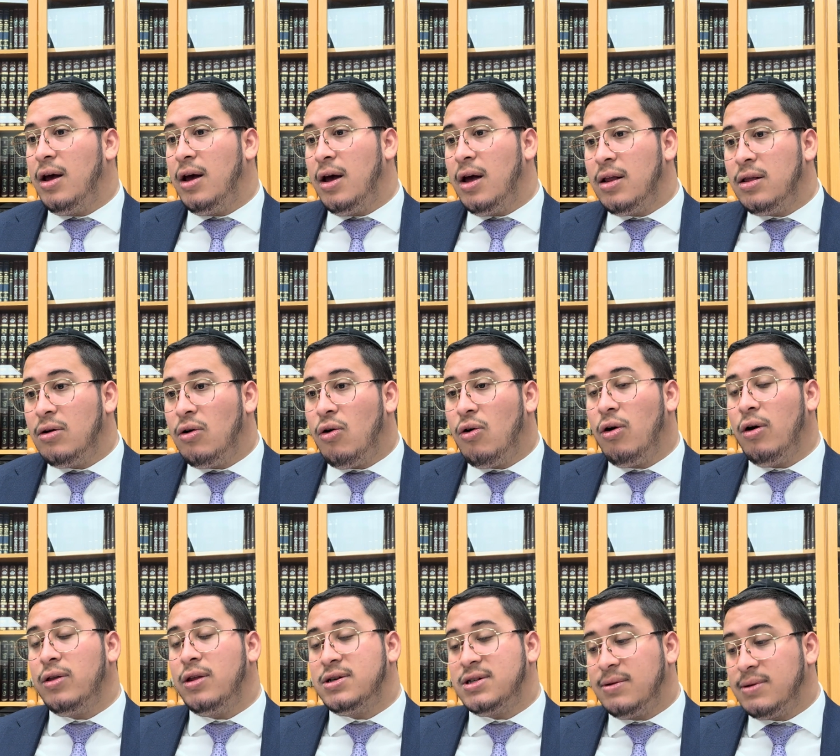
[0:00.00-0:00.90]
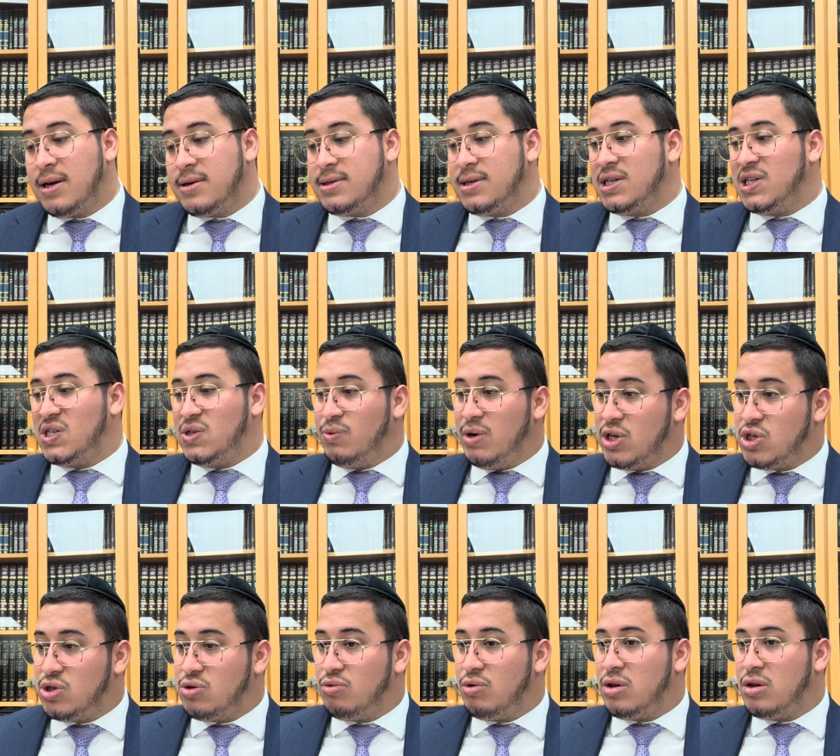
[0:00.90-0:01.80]
or sometimes they
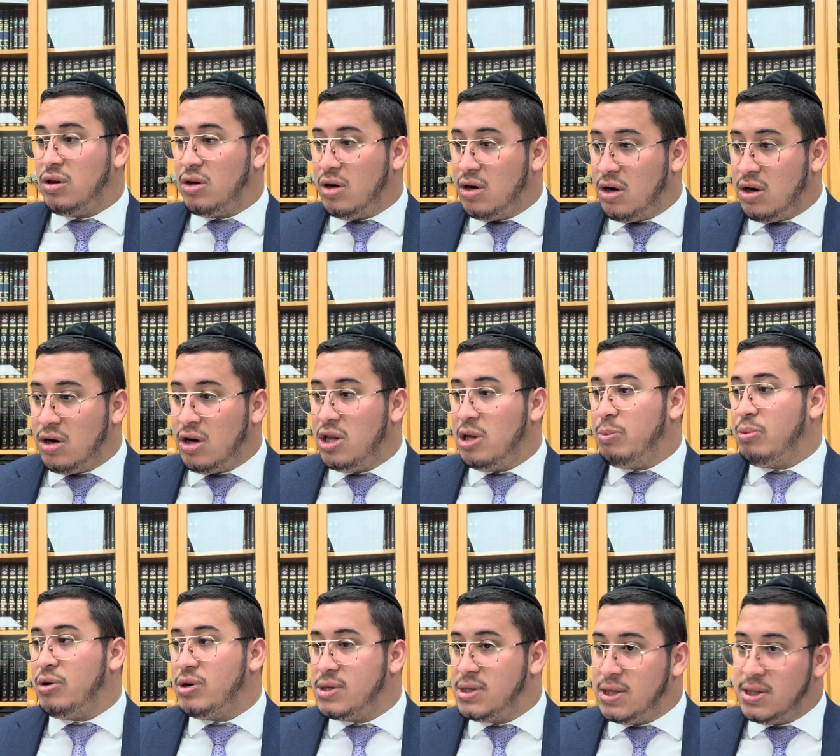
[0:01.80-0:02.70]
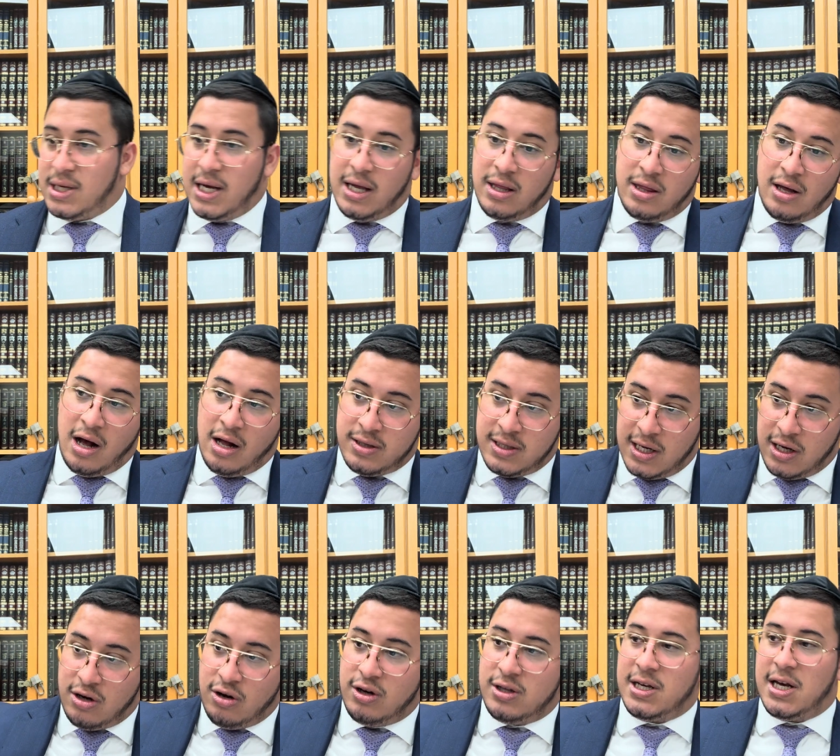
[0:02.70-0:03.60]
switch with another person. I'll
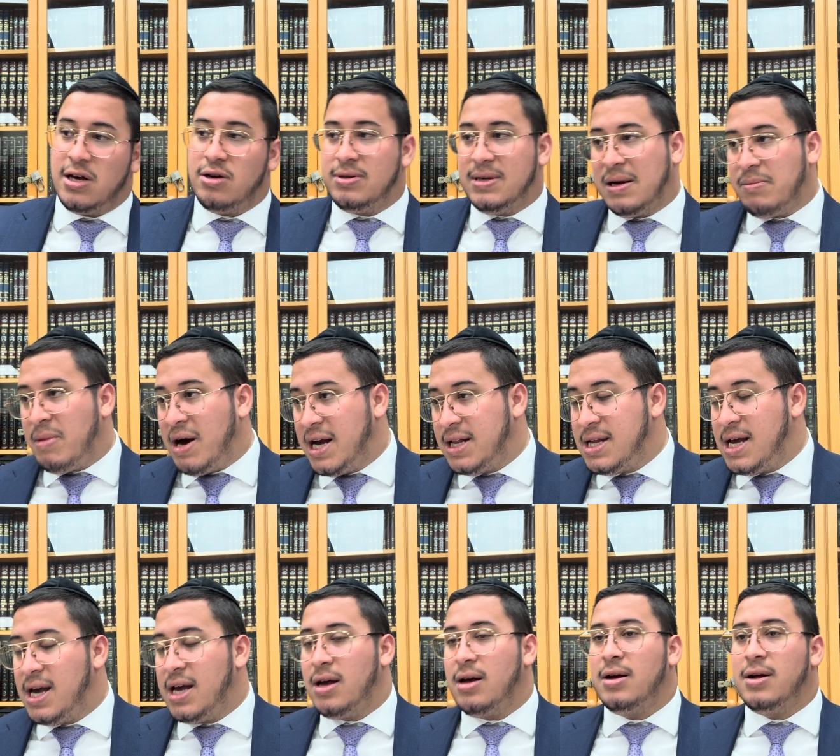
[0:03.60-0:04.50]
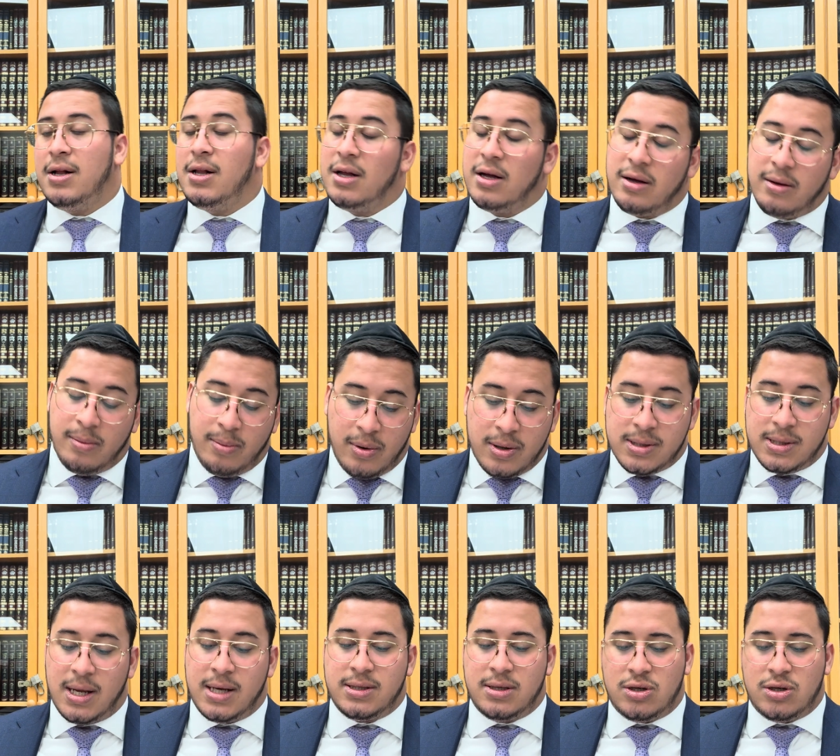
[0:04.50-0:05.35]
take your day, you take my day. The person has